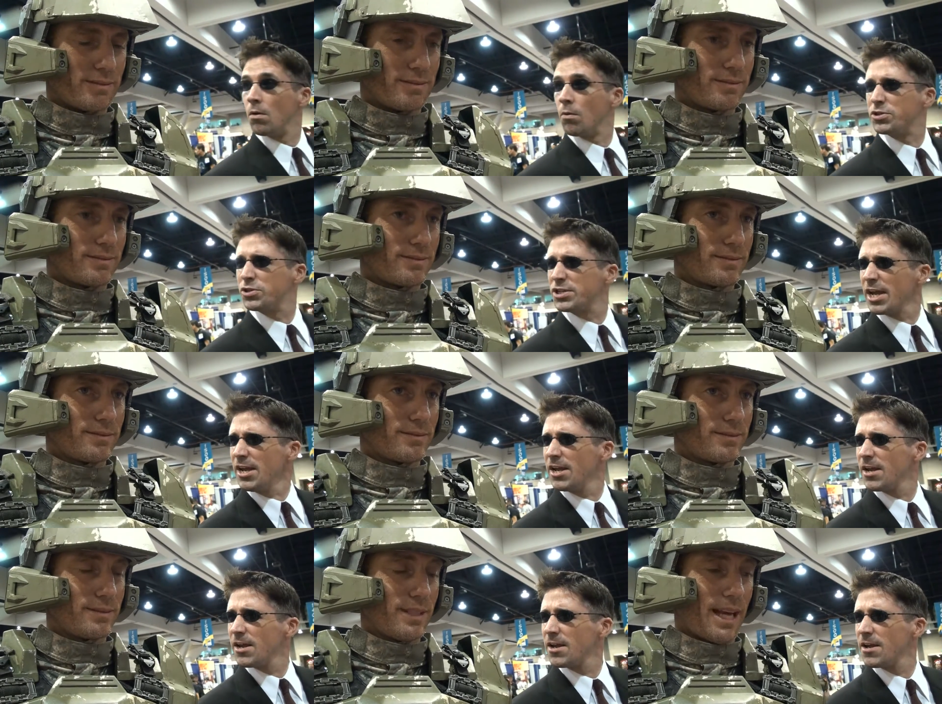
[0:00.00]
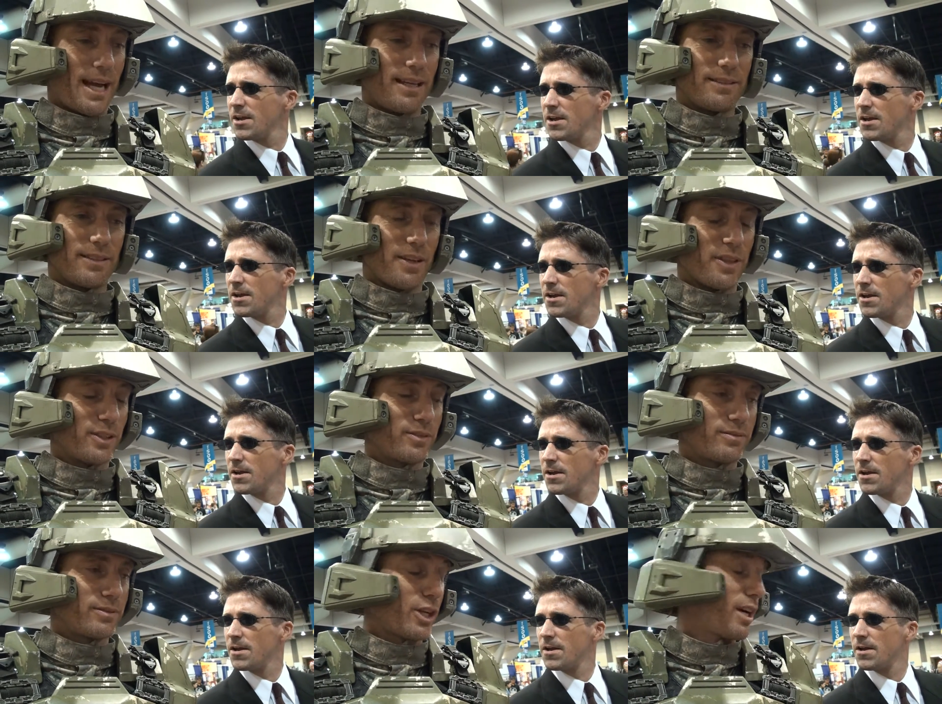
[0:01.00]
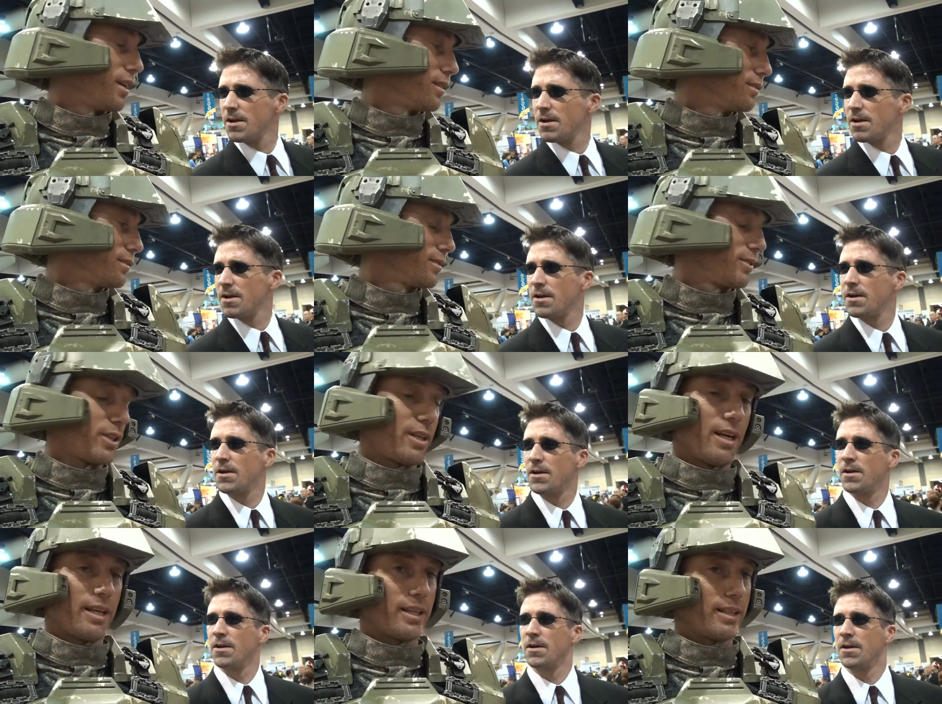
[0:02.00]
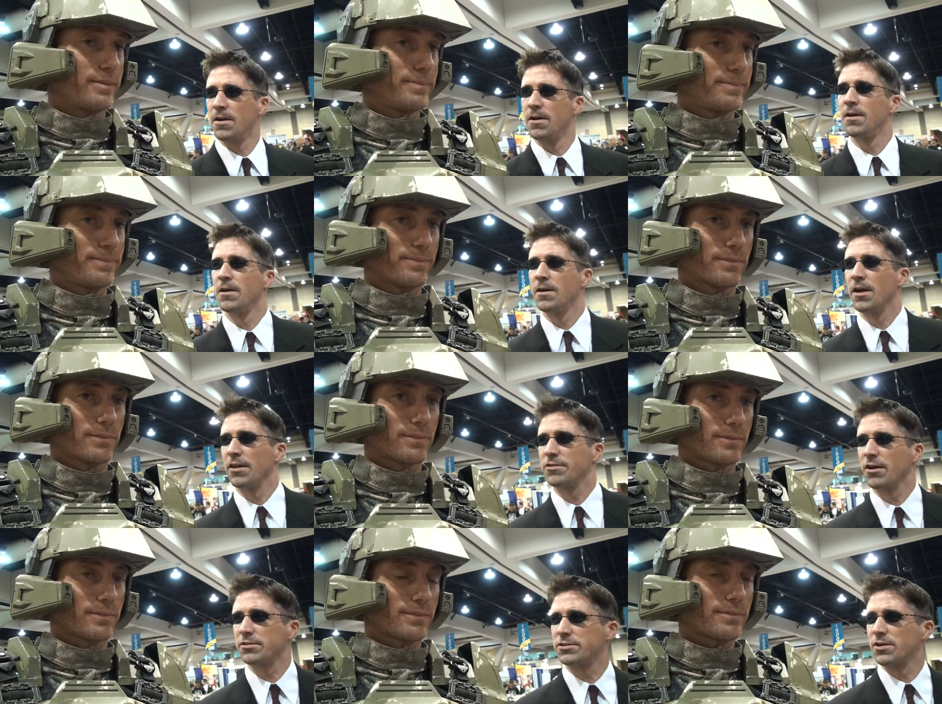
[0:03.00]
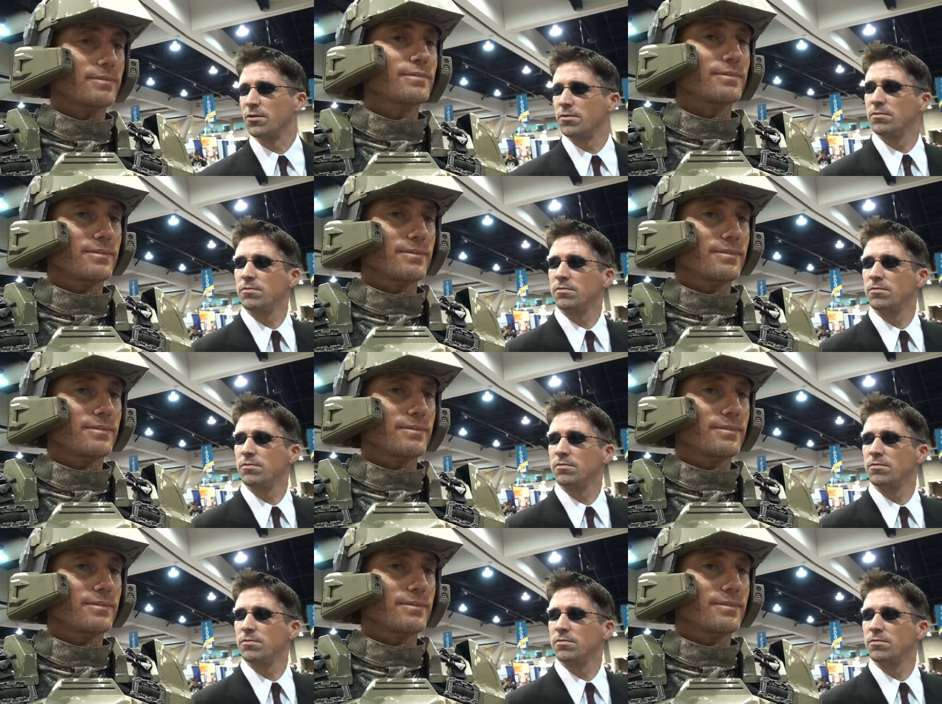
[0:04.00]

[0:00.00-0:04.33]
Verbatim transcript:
Speaker 1: What'd you say? I, nothing. Sir. Sir, nothing. Yeah,
Speaker 2: I thought so.